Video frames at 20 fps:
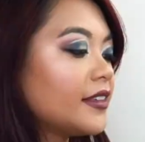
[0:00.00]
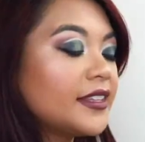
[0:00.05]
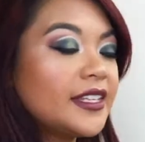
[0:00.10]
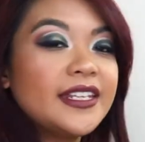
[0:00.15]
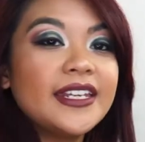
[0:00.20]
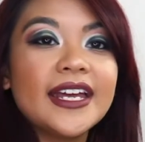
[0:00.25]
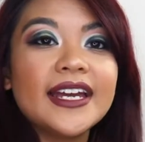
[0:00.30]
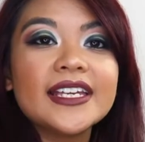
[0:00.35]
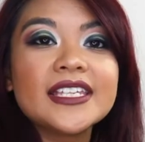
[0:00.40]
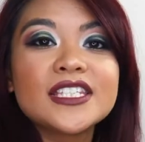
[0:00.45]

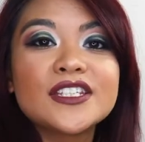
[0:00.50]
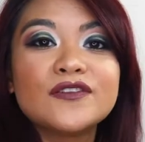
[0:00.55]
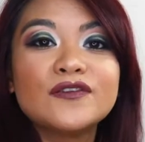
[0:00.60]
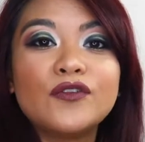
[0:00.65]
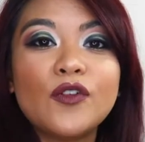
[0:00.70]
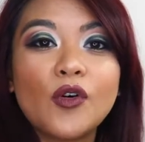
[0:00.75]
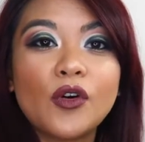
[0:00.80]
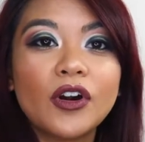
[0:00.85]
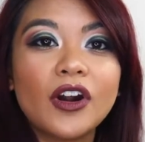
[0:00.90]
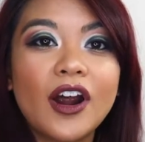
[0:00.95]
The next
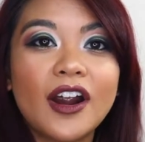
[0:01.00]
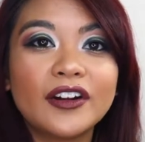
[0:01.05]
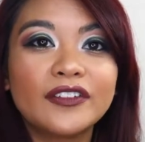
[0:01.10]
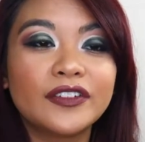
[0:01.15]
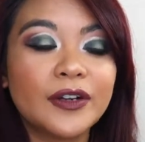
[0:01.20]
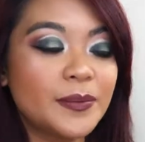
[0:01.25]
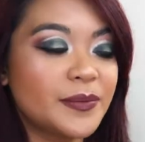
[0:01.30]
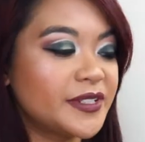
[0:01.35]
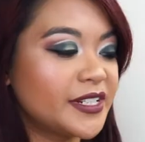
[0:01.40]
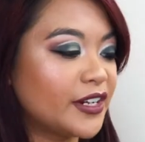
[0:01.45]
four are
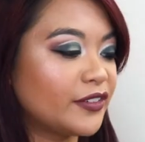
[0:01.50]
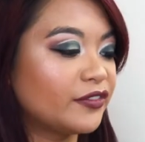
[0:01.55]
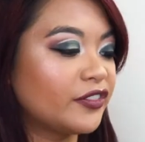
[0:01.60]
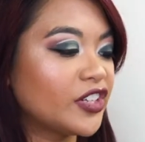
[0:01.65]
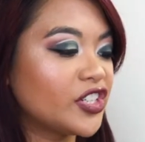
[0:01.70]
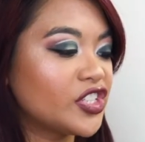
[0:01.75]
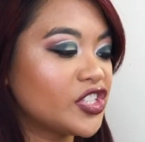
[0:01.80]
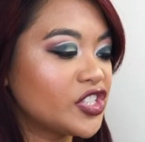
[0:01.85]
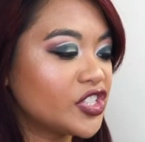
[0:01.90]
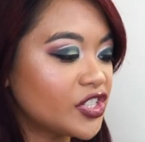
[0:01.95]
from
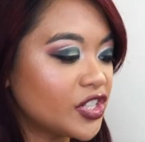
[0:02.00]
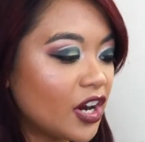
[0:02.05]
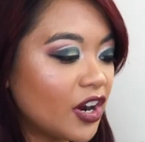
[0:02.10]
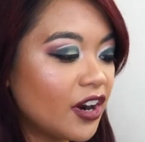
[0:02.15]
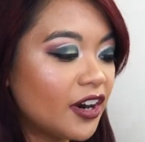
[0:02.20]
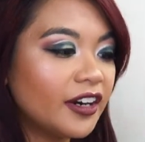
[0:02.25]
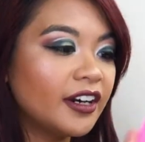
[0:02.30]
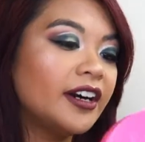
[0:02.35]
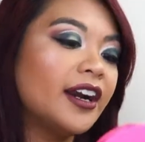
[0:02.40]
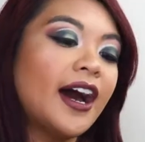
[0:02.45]
Jeffree
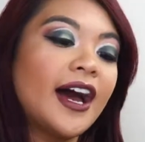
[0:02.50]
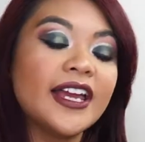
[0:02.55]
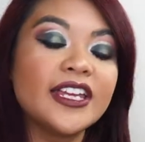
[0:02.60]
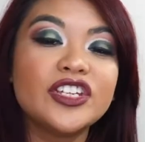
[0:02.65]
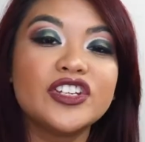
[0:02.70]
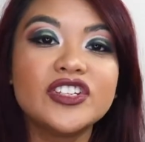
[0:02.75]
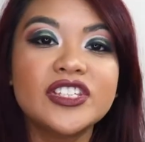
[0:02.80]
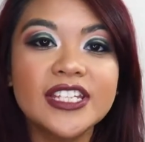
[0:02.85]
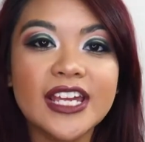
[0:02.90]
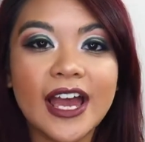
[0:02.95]
Star. I
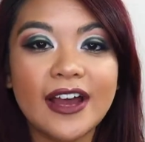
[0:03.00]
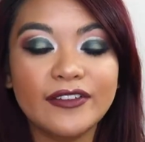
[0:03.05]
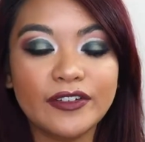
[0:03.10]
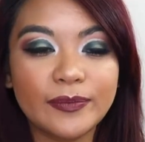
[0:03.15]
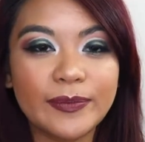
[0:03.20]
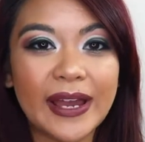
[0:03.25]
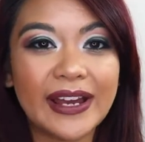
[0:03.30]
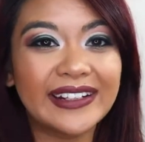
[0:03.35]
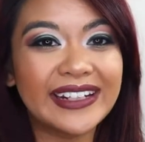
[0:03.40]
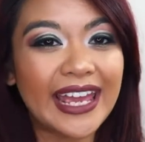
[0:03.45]
used to
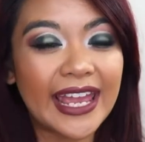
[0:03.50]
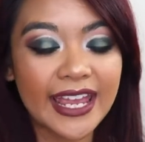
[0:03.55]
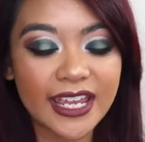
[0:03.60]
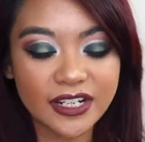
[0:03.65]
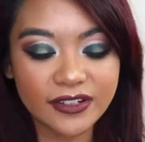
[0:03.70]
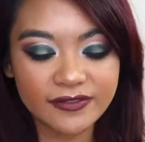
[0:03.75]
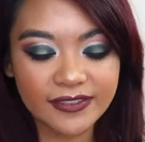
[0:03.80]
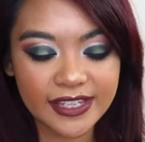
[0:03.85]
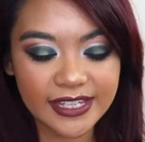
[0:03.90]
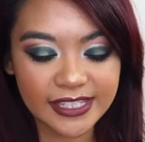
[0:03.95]
have about
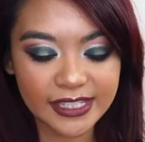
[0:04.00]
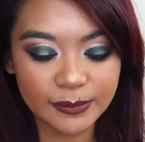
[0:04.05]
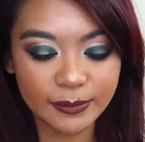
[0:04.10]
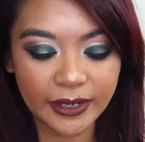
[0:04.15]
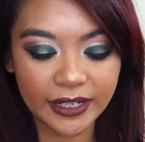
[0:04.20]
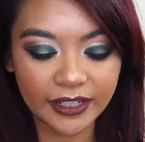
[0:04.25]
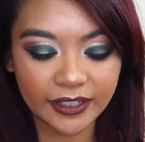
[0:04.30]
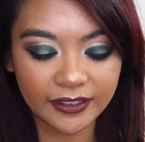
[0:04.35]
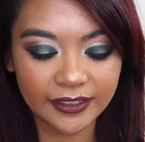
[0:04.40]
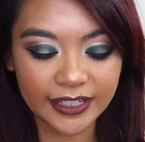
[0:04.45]
8 of these in
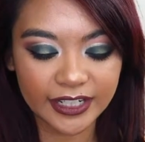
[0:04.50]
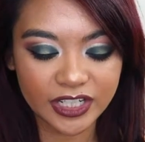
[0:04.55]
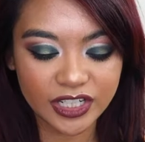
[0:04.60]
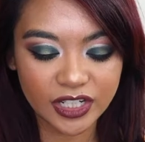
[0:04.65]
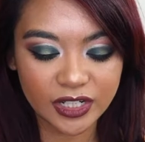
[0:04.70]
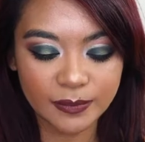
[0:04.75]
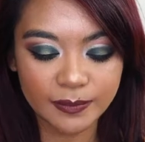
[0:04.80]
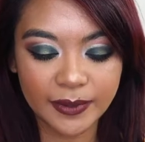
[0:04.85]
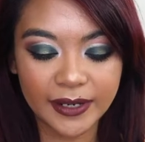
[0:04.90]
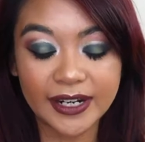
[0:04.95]
my
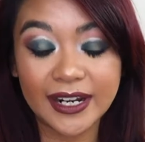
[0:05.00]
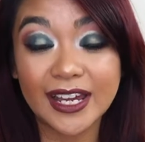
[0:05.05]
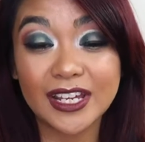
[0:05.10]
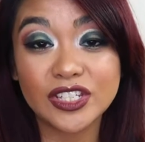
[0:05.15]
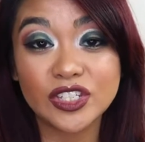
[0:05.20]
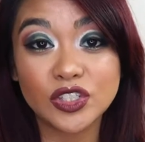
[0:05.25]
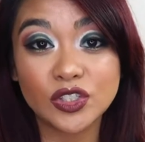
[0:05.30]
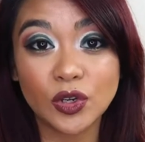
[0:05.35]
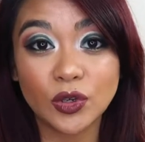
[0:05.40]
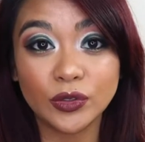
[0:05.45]
collection, but
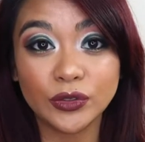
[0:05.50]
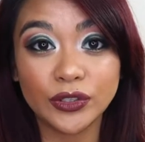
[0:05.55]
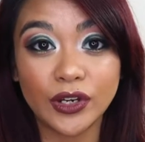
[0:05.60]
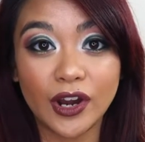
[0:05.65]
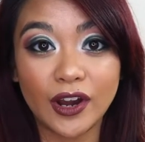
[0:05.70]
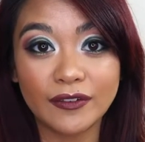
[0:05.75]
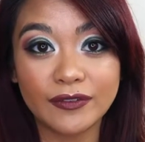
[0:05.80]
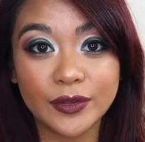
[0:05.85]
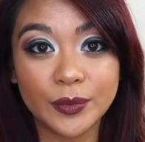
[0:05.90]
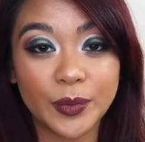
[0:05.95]
I sold
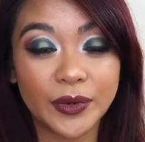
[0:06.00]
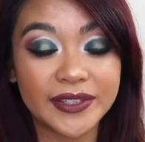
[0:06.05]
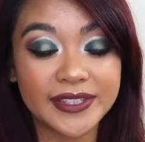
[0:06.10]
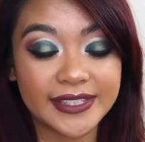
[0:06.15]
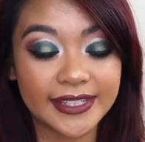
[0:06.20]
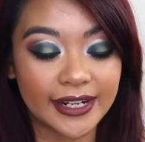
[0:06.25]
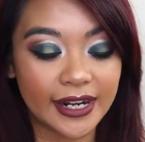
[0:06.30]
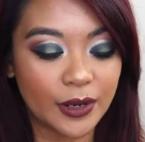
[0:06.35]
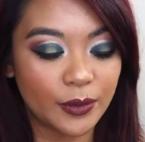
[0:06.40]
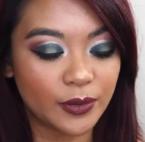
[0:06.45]
off the
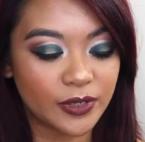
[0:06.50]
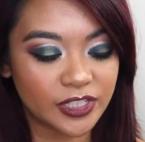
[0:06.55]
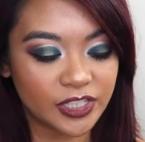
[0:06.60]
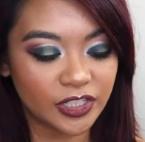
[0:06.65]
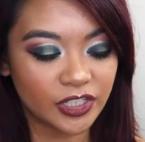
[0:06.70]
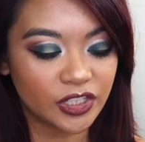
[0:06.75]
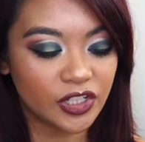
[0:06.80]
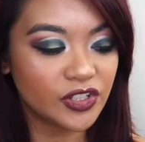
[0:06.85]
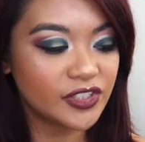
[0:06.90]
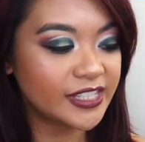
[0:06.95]
ones that I
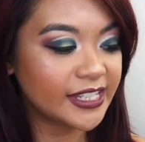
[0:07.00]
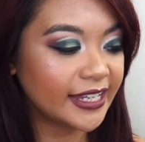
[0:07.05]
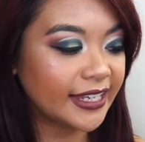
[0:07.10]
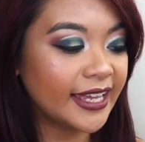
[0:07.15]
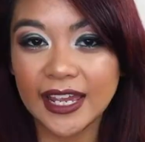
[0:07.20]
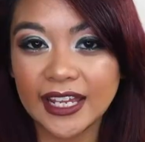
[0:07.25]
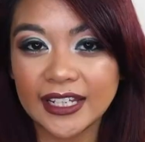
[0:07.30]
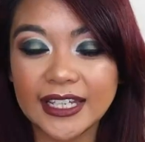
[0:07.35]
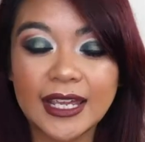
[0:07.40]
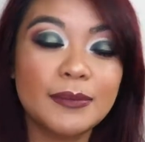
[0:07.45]
wasn't using
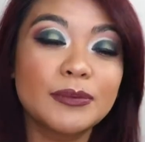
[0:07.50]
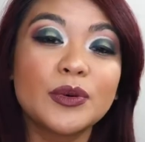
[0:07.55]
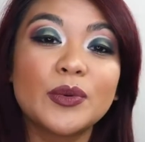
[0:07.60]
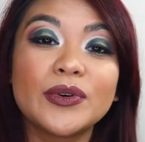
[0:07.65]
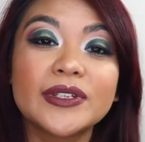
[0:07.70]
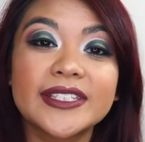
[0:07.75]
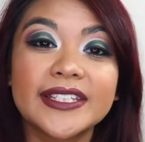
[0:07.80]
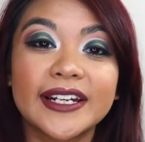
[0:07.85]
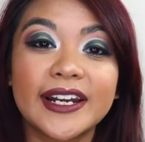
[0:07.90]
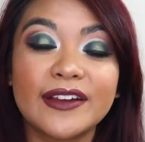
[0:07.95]
and kept the
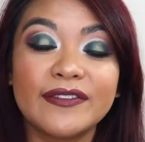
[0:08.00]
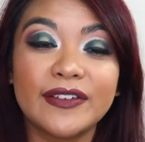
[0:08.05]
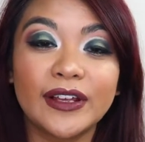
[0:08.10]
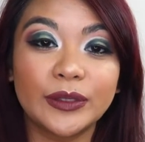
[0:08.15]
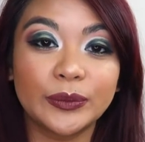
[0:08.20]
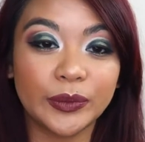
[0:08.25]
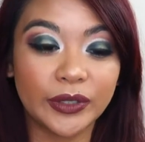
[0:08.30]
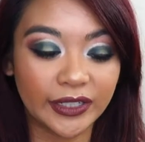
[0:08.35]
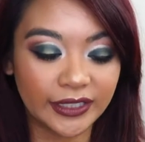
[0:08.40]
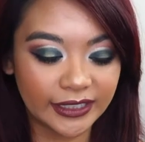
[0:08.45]
ones that I
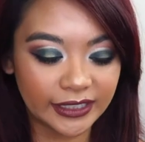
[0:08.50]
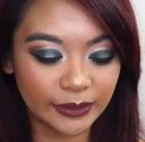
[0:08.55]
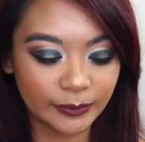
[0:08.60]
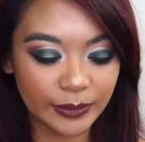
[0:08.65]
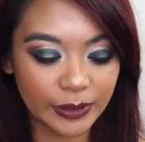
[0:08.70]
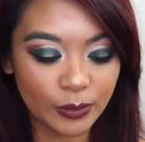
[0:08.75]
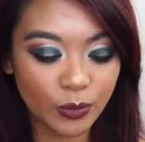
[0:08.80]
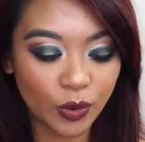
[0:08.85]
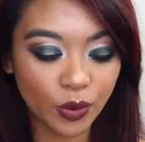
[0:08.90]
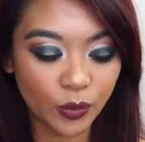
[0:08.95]
felt were a little
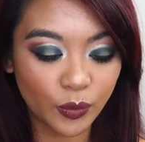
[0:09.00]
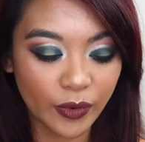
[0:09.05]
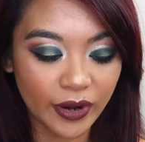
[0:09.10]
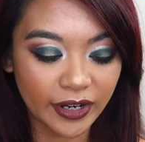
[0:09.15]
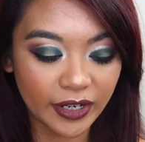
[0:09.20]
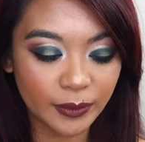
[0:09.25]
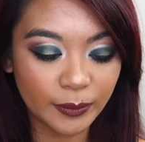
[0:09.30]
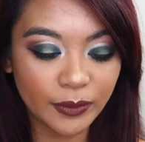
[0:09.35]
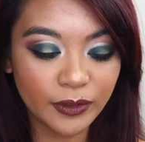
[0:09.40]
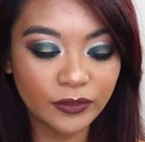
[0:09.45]
bit more
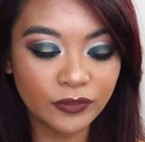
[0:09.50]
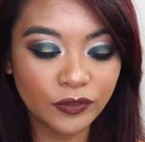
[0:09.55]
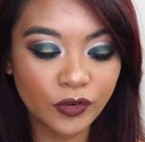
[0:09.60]
wearable